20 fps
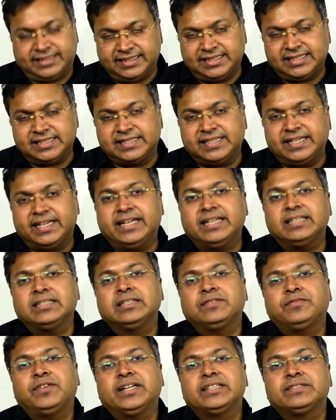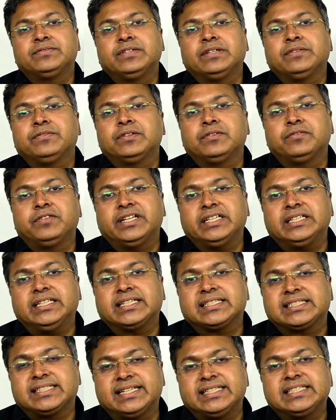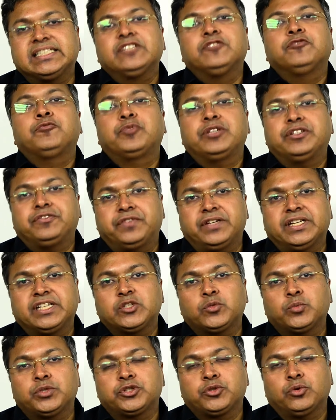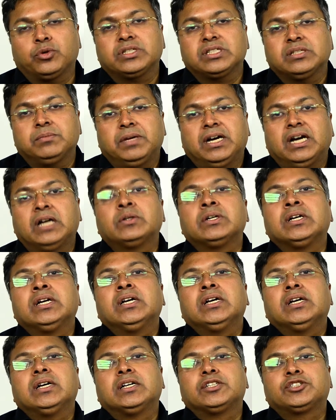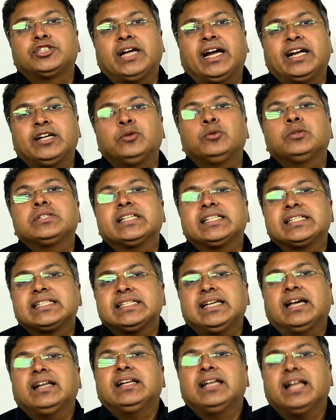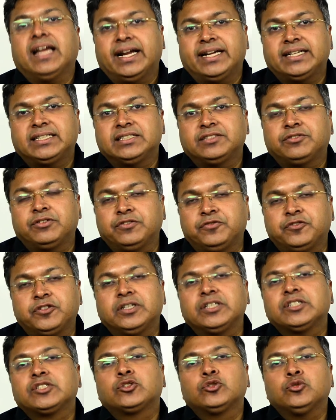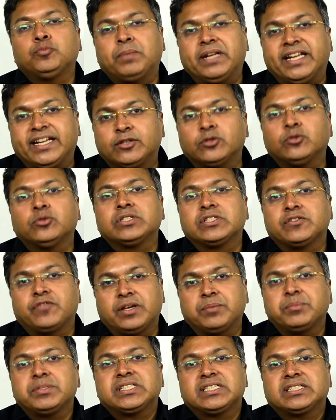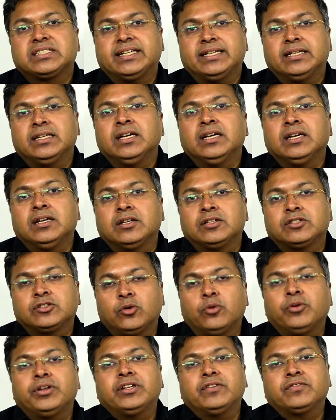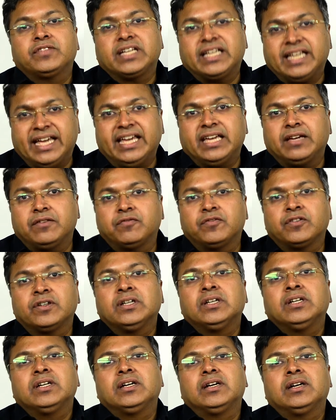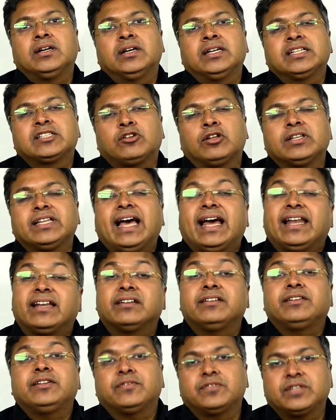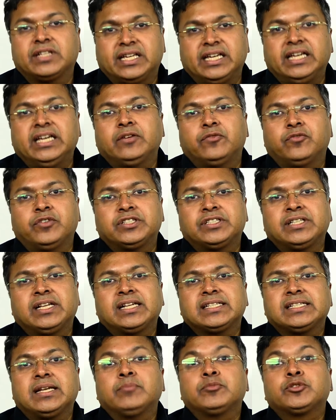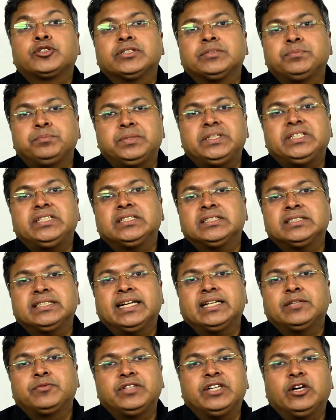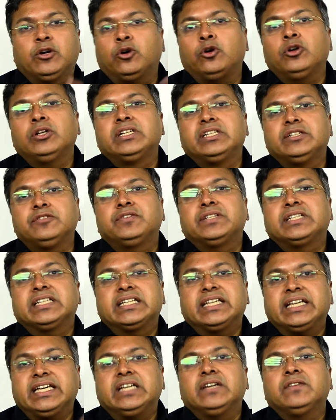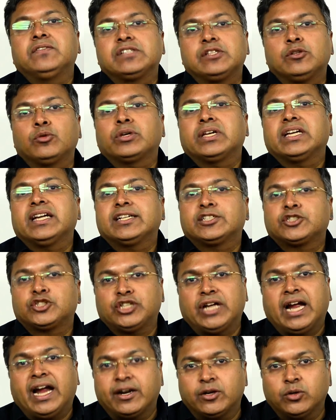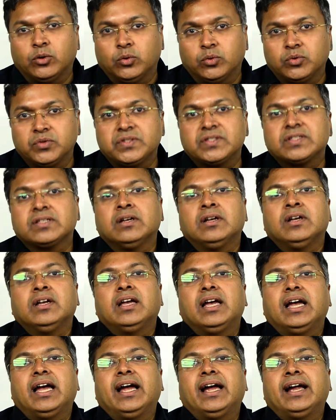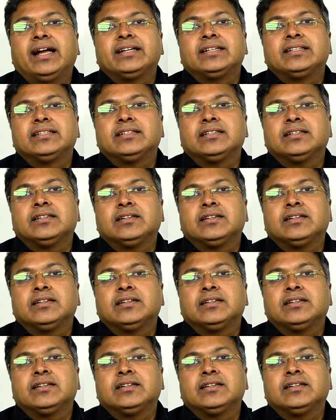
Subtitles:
it is there. In fact, we have a very extensive preface which talks about shadows and sunlight. It refers to Plato's famous story of the cave. It's called the allegory of the cave, which the assumption being that we all live in caves looking at shadows, and